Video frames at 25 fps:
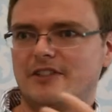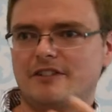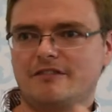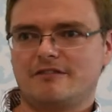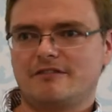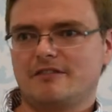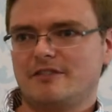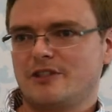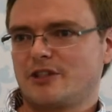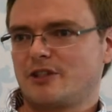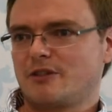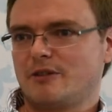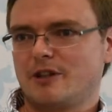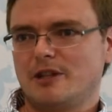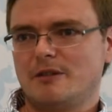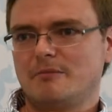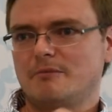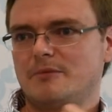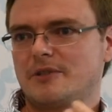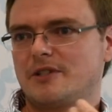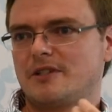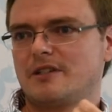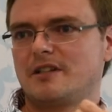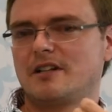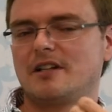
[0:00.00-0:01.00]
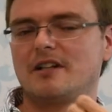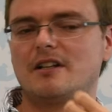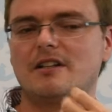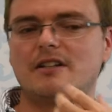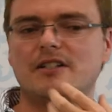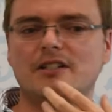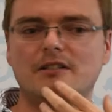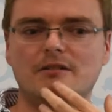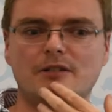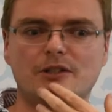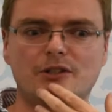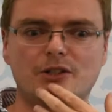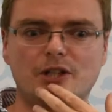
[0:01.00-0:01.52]
different scripts.
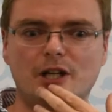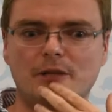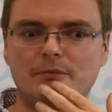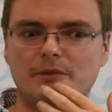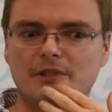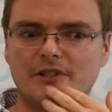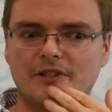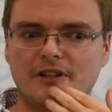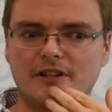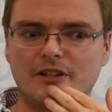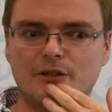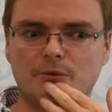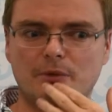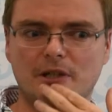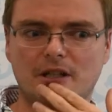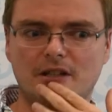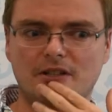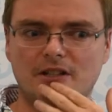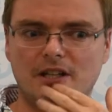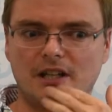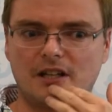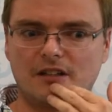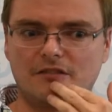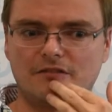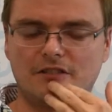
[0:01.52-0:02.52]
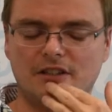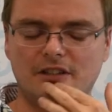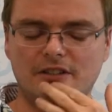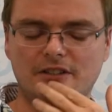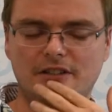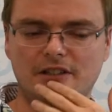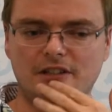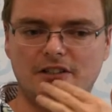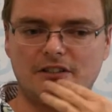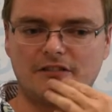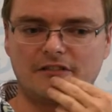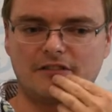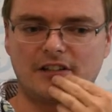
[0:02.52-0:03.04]
So as type designers, we can take
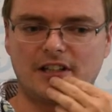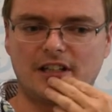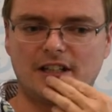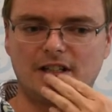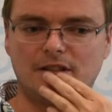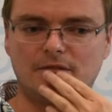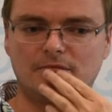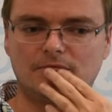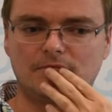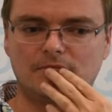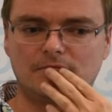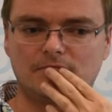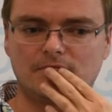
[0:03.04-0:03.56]
advantage of that.